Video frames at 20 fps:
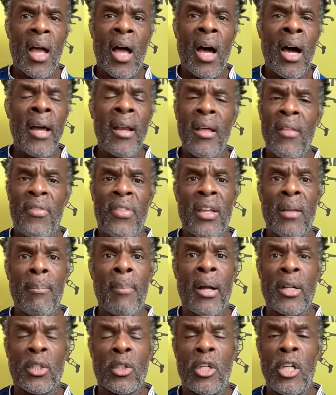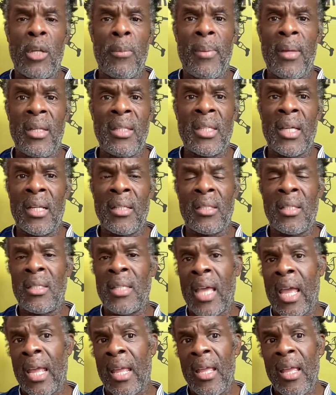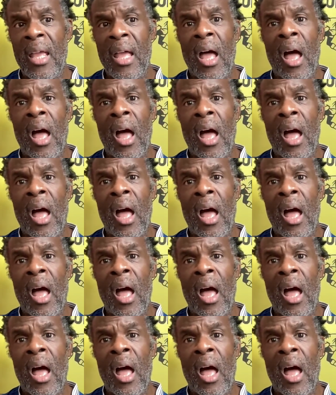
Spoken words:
I don't think much could have been done today.